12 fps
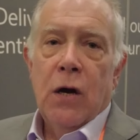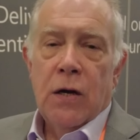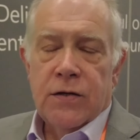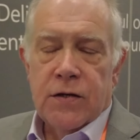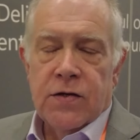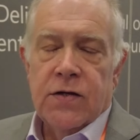
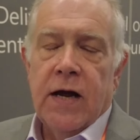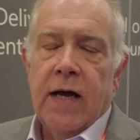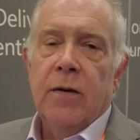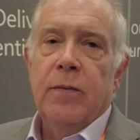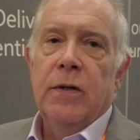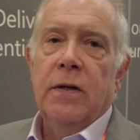
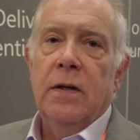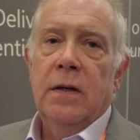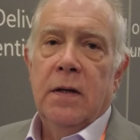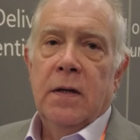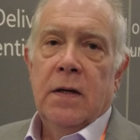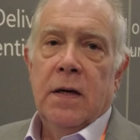sustainable
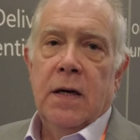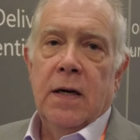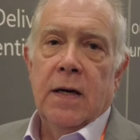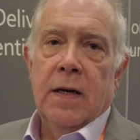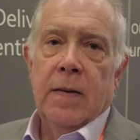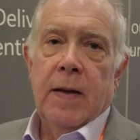
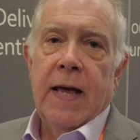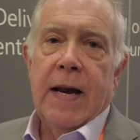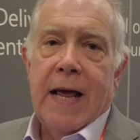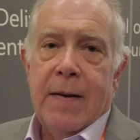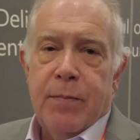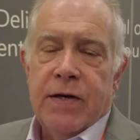
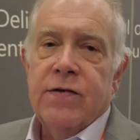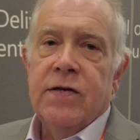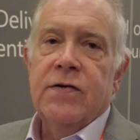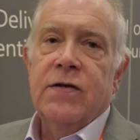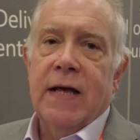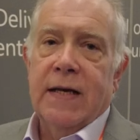and
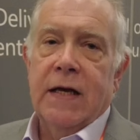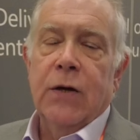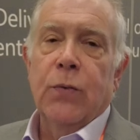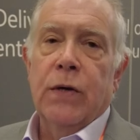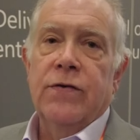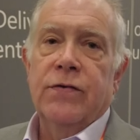business that can
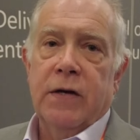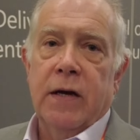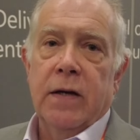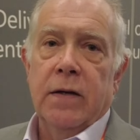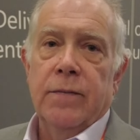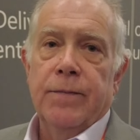reach
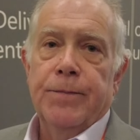scale?